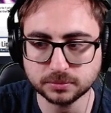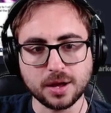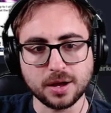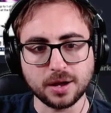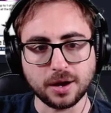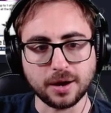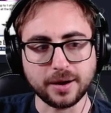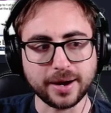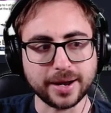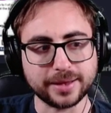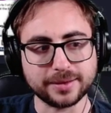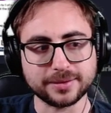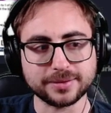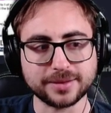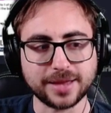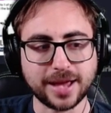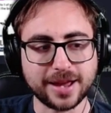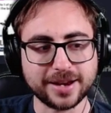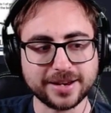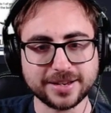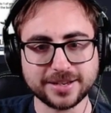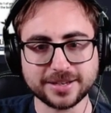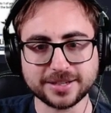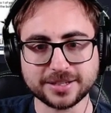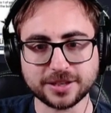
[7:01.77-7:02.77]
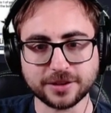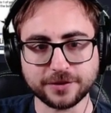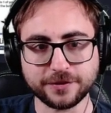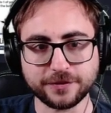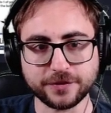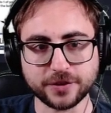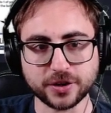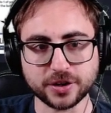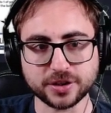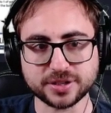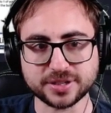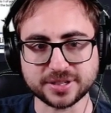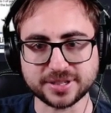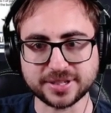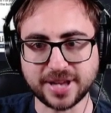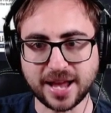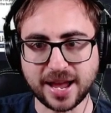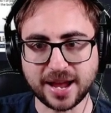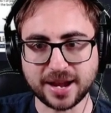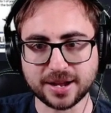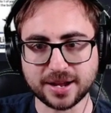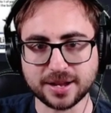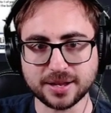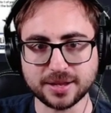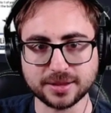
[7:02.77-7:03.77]
All right, that is the first deck.
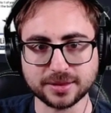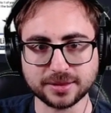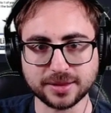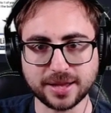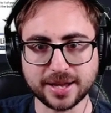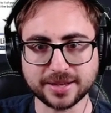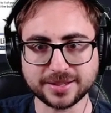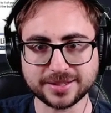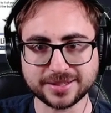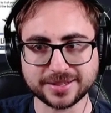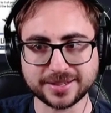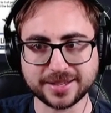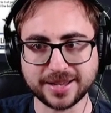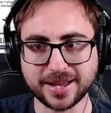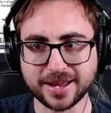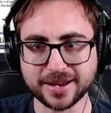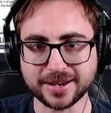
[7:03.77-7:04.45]
Let's get